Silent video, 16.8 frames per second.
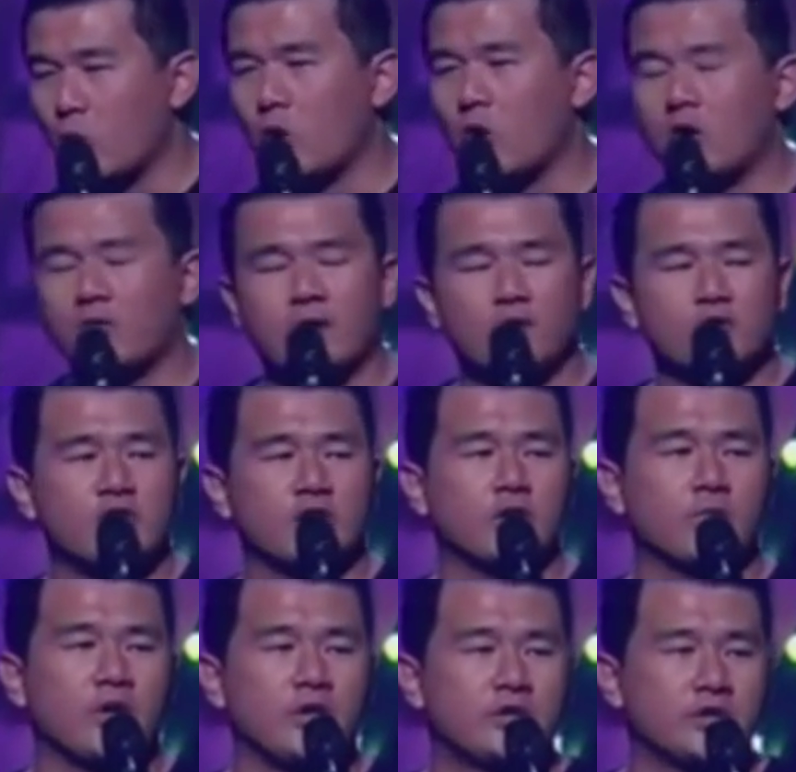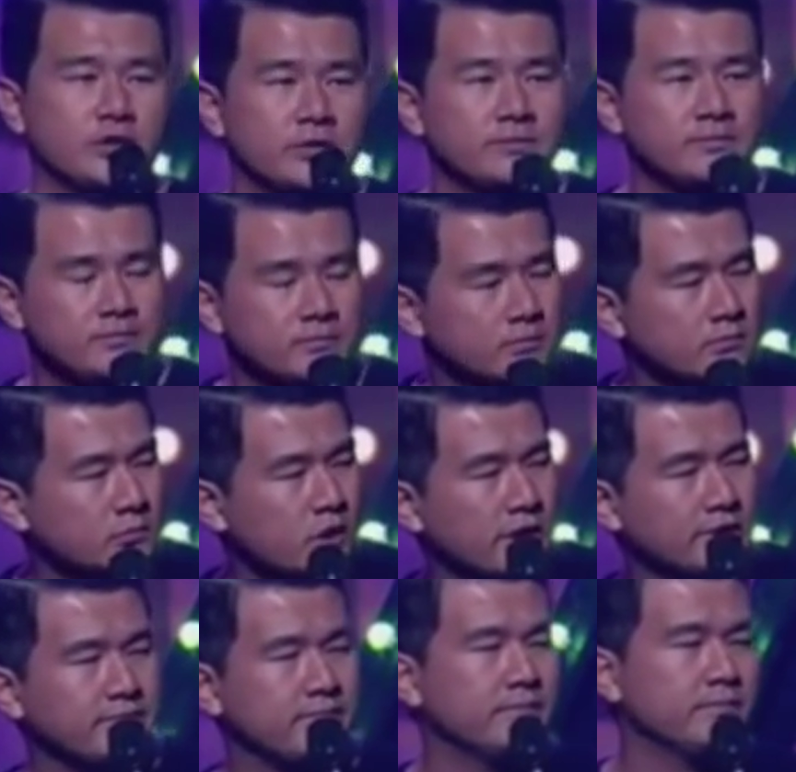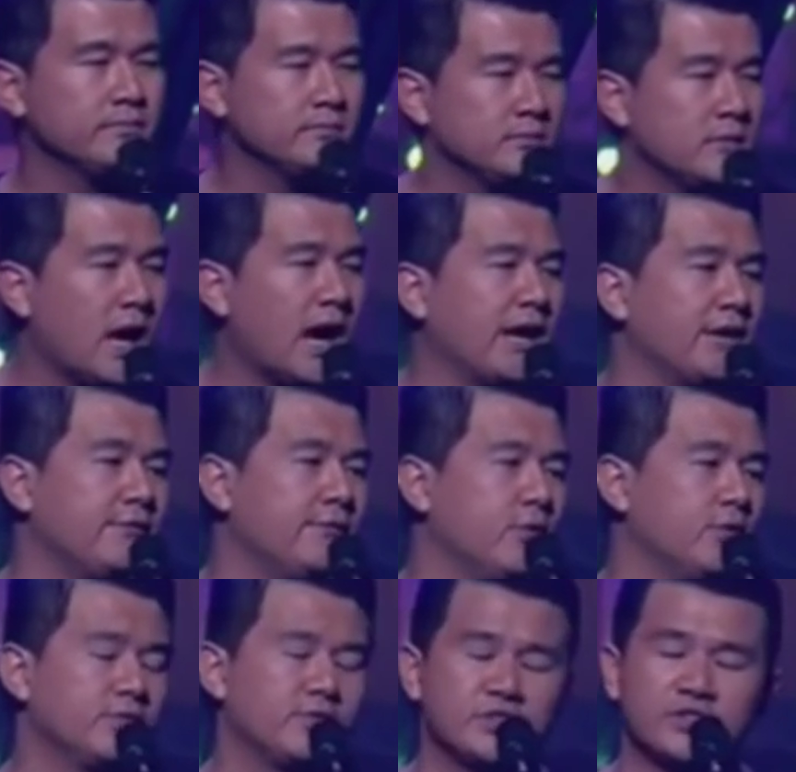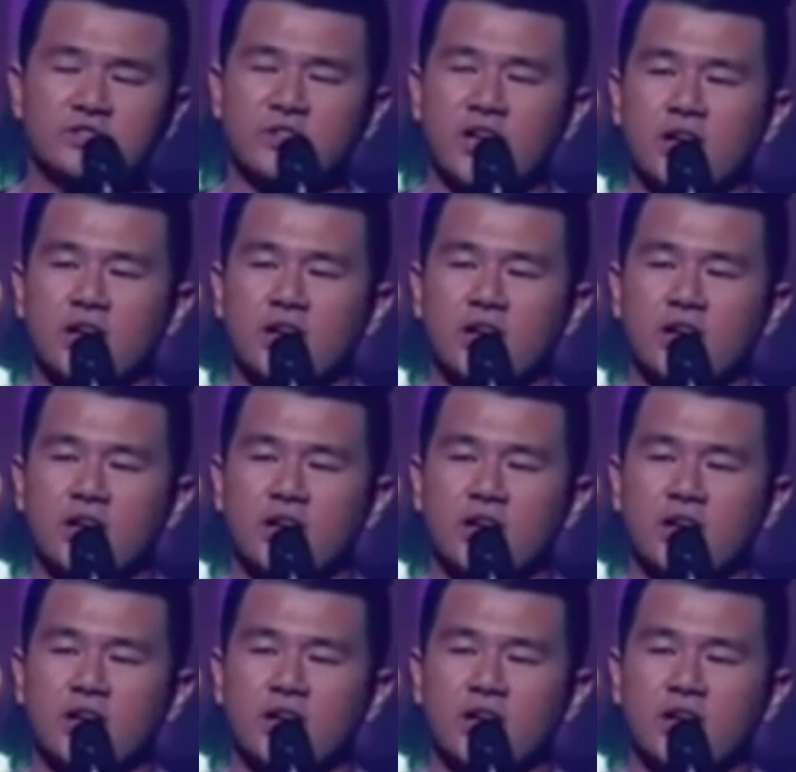uh, if things are going okay, they're, they, they, they're okay. Do